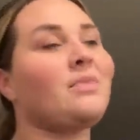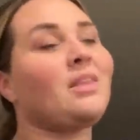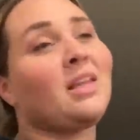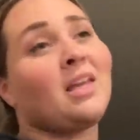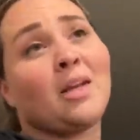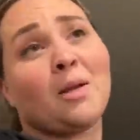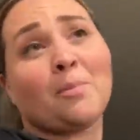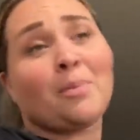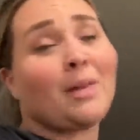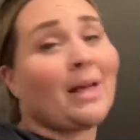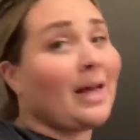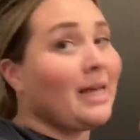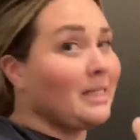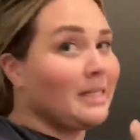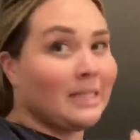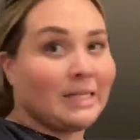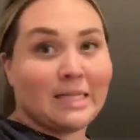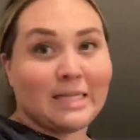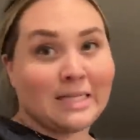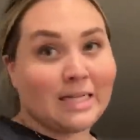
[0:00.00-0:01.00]
and apply it
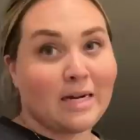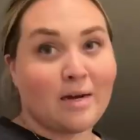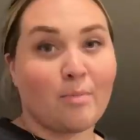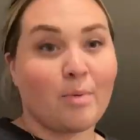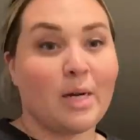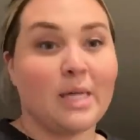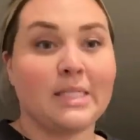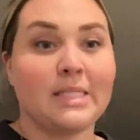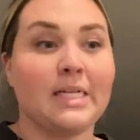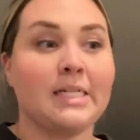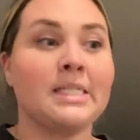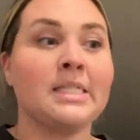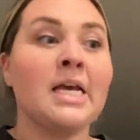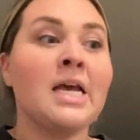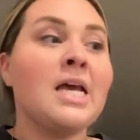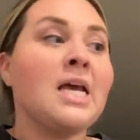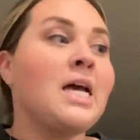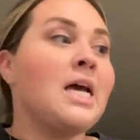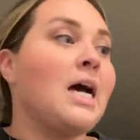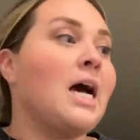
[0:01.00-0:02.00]
to the entire process.
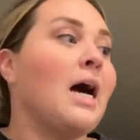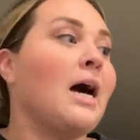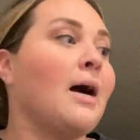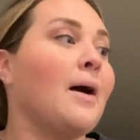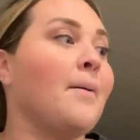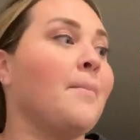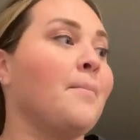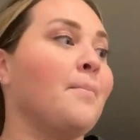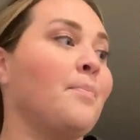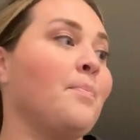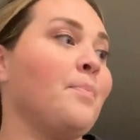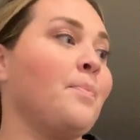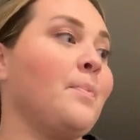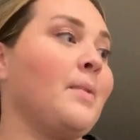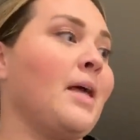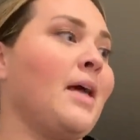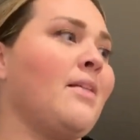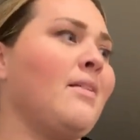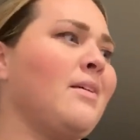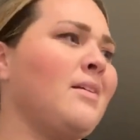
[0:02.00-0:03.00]
Um,
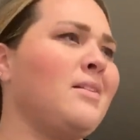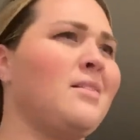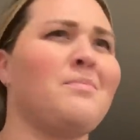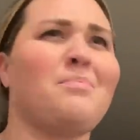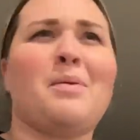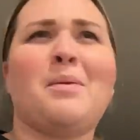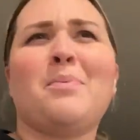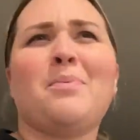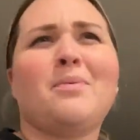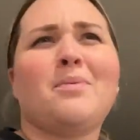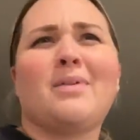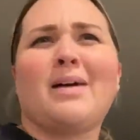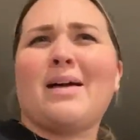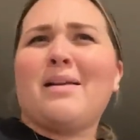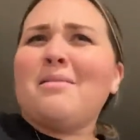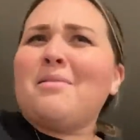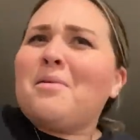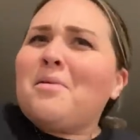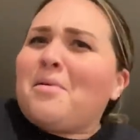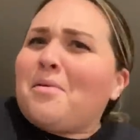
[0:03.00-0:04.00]
and then people, I
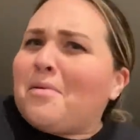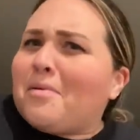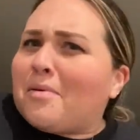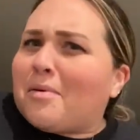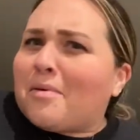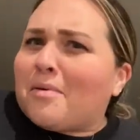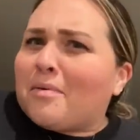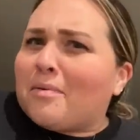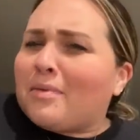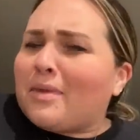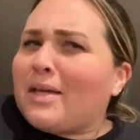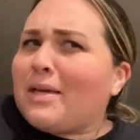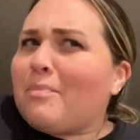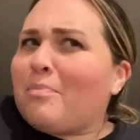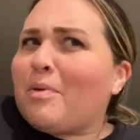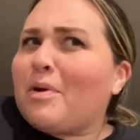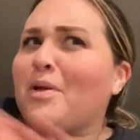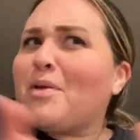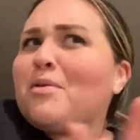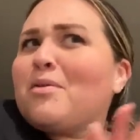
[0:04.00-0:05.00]
don't know, they
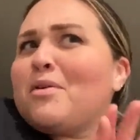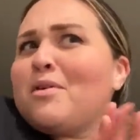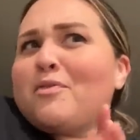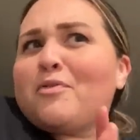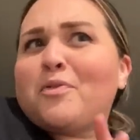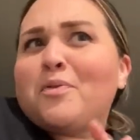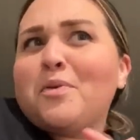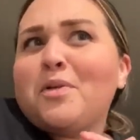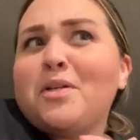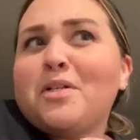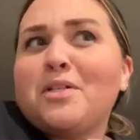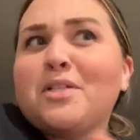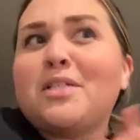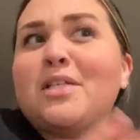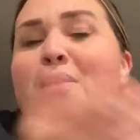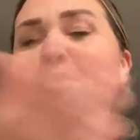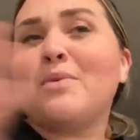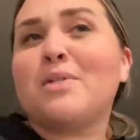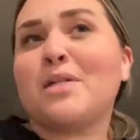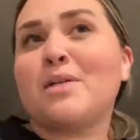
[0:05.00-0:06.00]
bring you your food to your
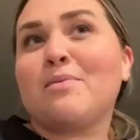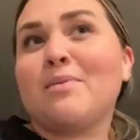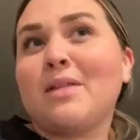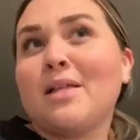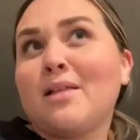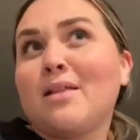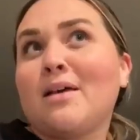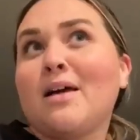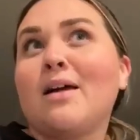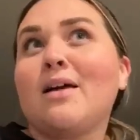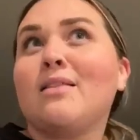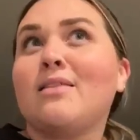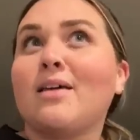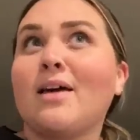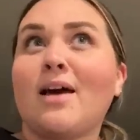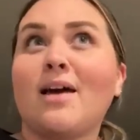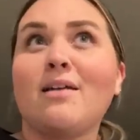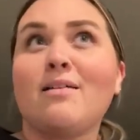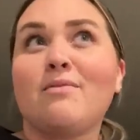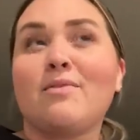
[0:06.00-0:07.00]
seat, which I really like. They
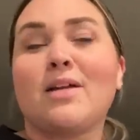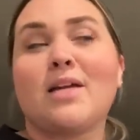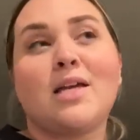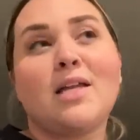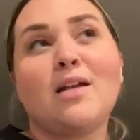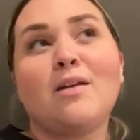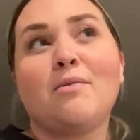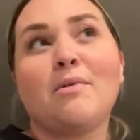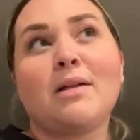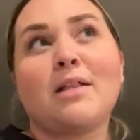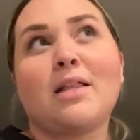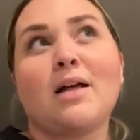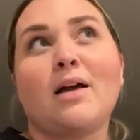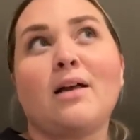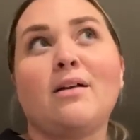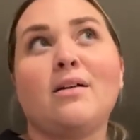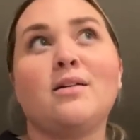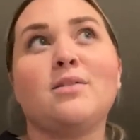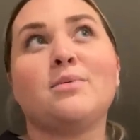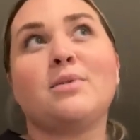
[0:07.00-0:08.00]
had heated
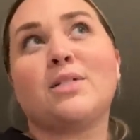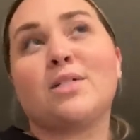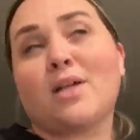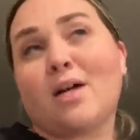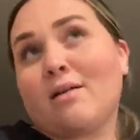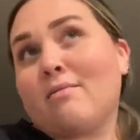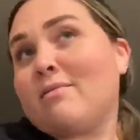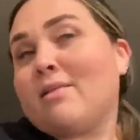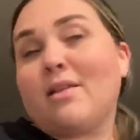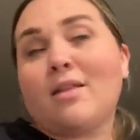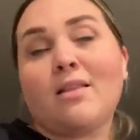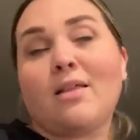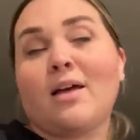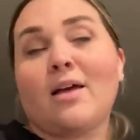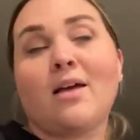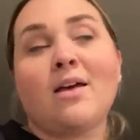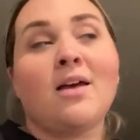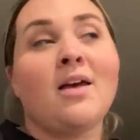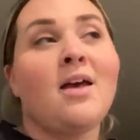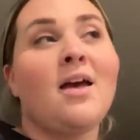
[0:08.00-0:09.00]
recliners, which I really
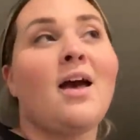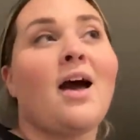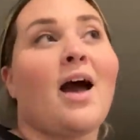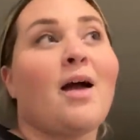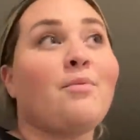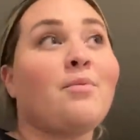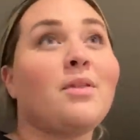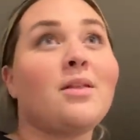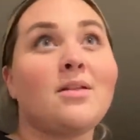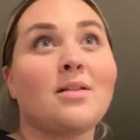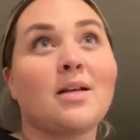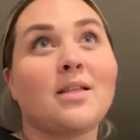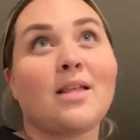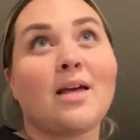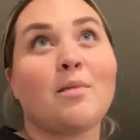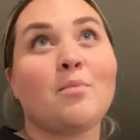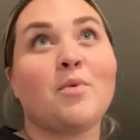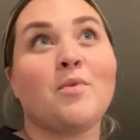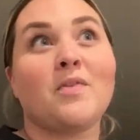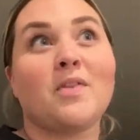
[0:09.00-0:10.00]
like. I really like
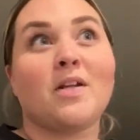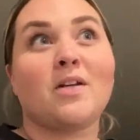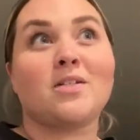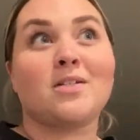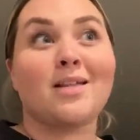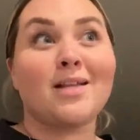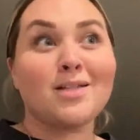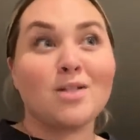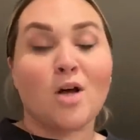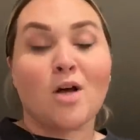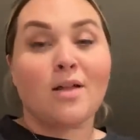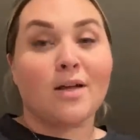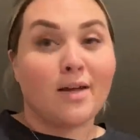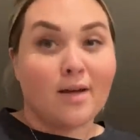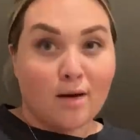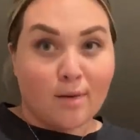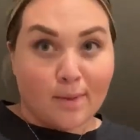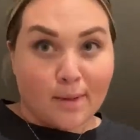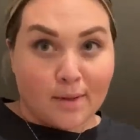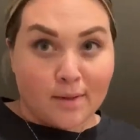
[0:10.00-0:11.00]
that in movie theaters. That's all I
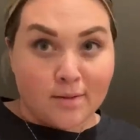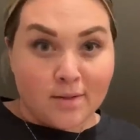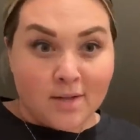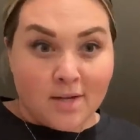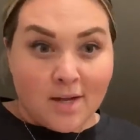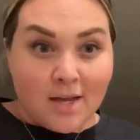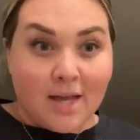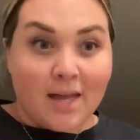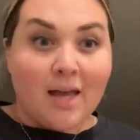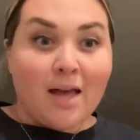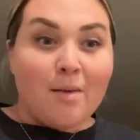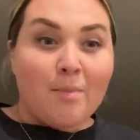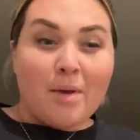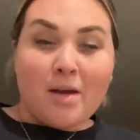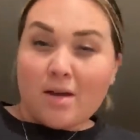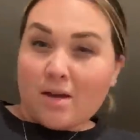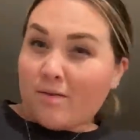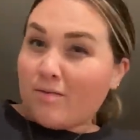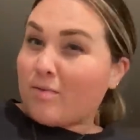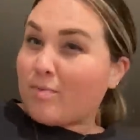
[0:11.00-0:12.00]
care about. Am I
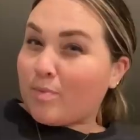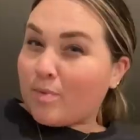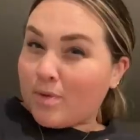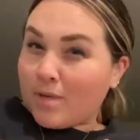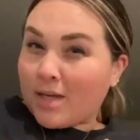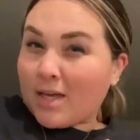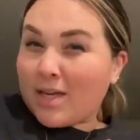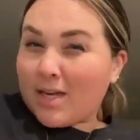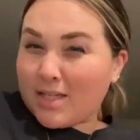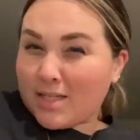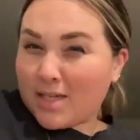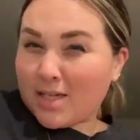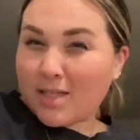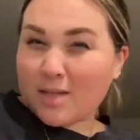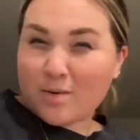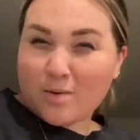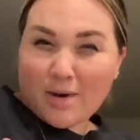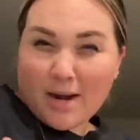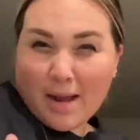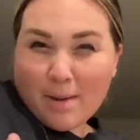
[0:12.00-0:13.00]
comfortable and can I take a
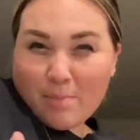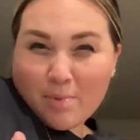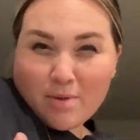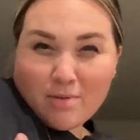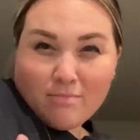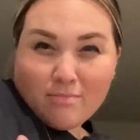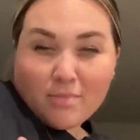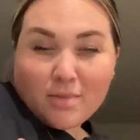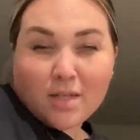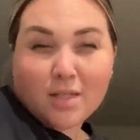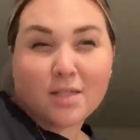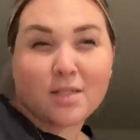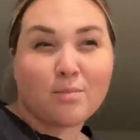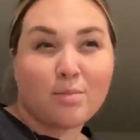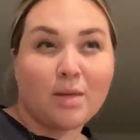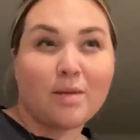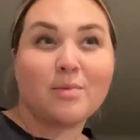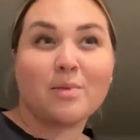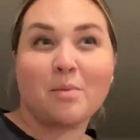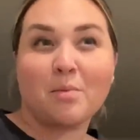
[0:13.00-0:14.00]
little nap? Because
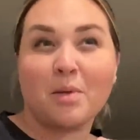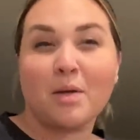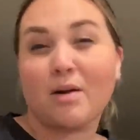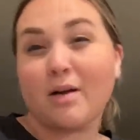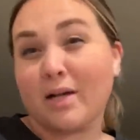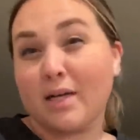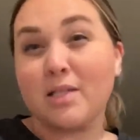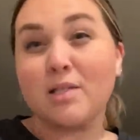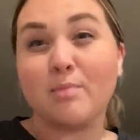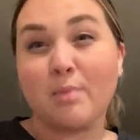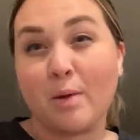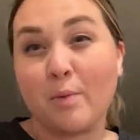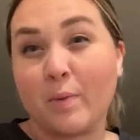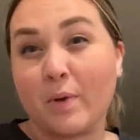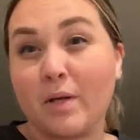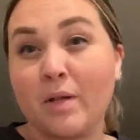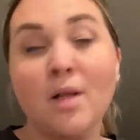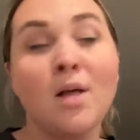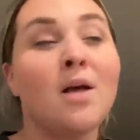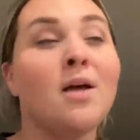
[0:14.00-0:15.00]
sometimes I'm there against my
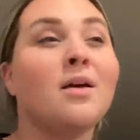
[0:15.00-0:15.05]
will.